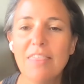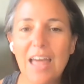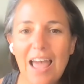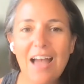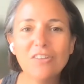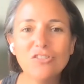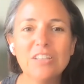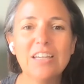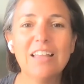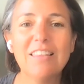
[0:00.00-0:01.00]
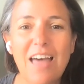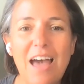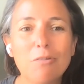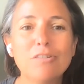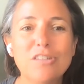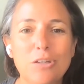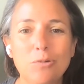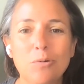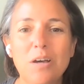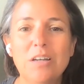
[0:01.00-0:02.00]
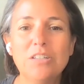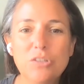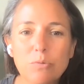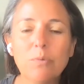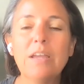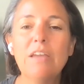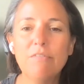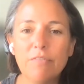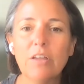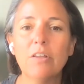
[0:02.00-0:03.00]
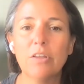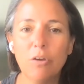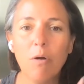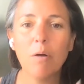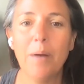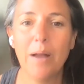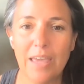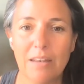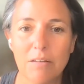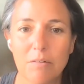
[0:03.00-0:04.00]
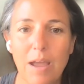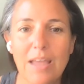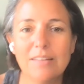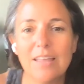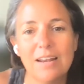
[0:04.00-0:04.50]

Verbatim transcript: that actually allows you to refill your bucket right?